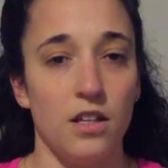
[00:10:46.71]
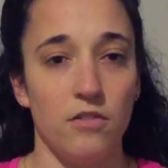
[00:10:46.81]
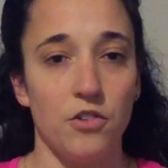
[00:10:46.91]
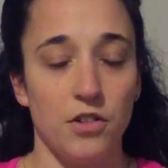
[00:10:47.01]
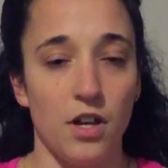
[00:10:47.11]

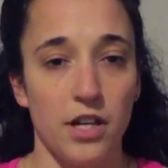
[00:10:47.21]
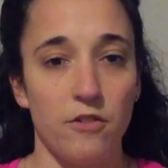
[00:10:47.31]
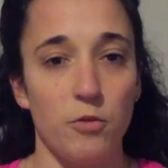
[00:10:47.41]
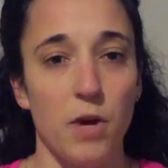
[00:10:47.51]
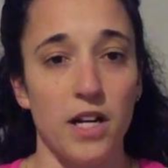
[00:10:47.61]
Give
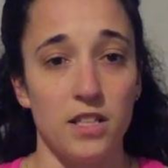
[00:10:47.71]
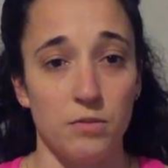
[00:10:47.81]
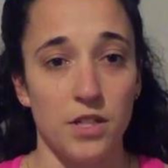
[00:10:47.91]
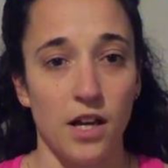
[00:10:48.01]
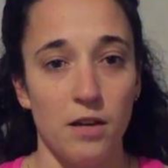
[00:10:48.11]
your body
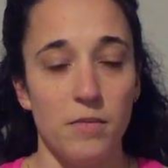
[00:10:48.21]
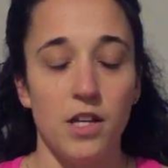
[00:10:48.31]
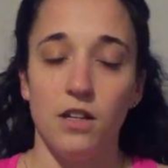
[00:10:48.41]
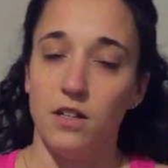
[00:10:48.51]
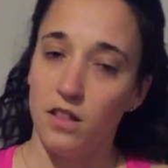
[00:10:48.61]
some
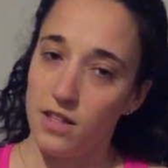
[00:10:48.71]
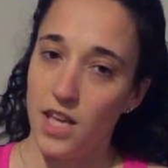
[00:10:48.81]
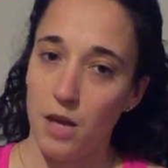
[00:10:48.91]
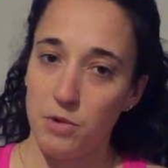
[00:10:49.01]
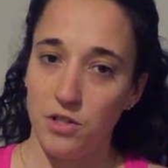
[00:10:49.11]
time.
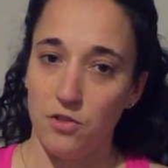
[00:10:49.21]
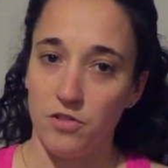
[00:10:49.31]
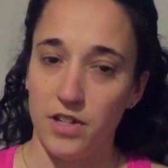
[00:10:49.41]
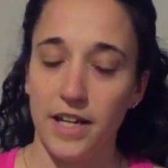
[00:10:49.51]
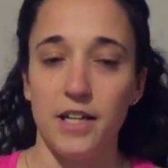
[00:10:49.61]
Nothing happens
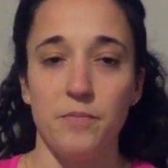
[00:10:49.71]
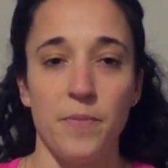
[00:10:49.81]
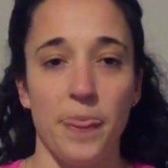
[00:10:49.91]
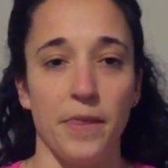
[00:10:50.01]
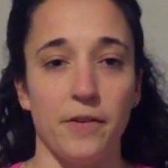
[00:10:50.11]
overnight,
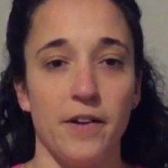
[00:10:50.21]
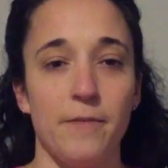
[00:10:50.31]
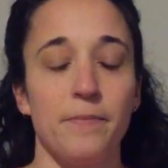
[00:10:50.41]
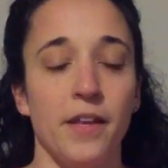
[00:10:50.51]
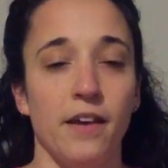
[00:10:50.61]
all
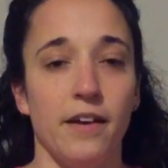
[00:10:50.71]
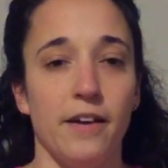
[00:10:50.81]
right?